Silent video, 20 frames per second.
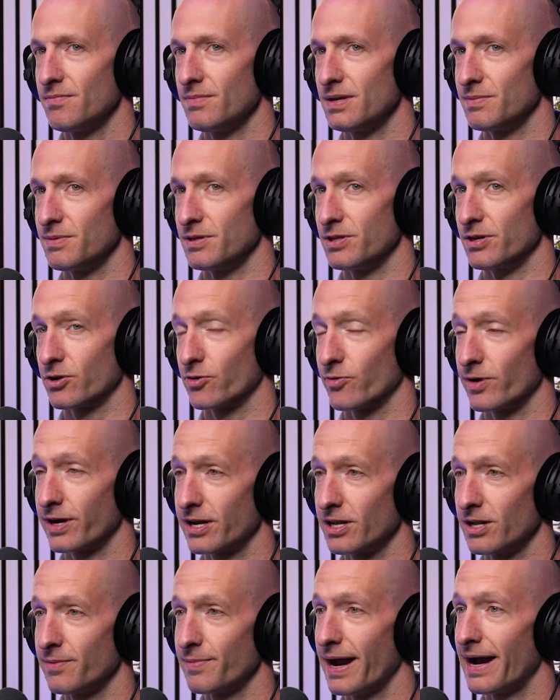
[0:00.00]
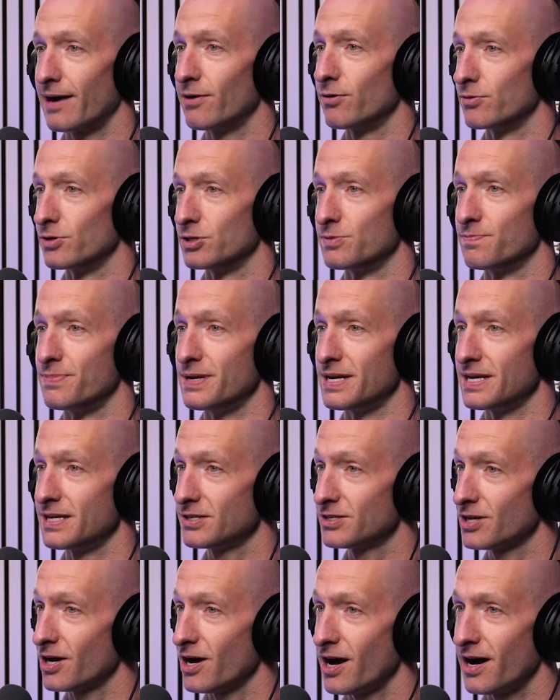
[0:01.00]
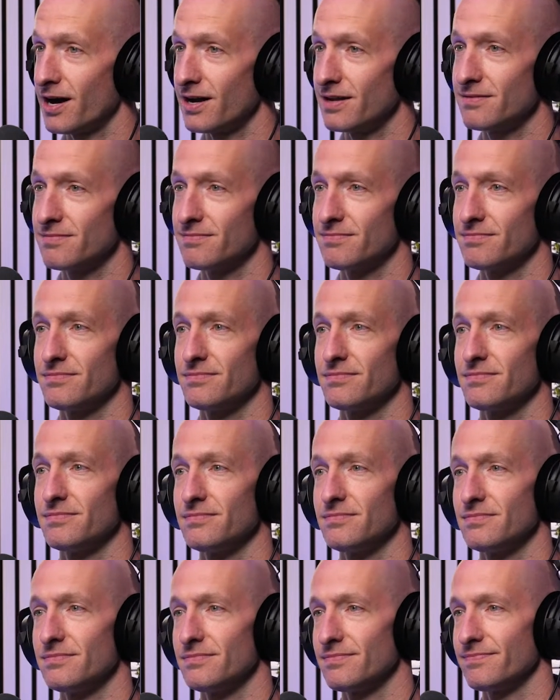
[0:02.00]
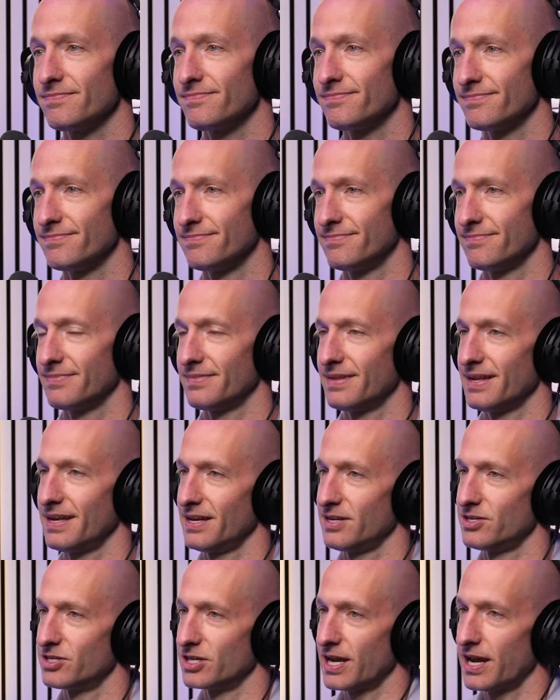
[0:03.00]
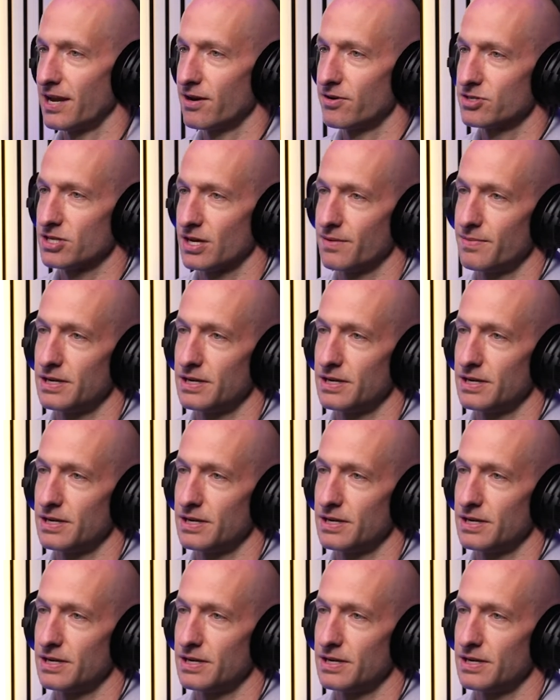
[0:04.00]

maybe the curriculum, how it was being taught? Educators,